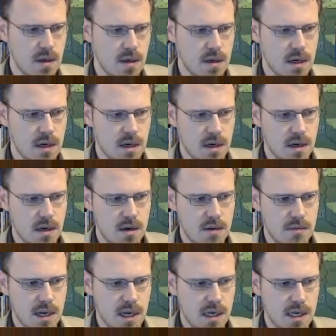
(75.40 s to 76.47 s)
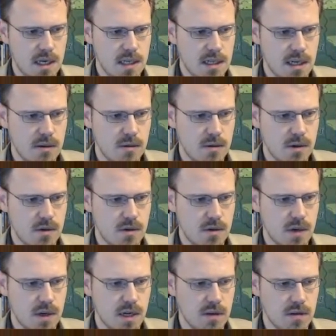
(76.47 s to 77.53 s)
Um, I guess I'm going to
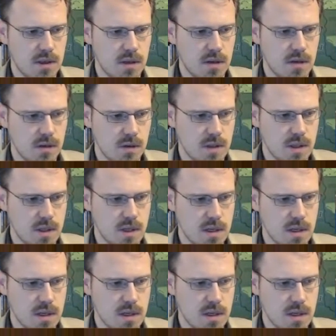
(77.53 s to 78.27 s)
coin out the ooze.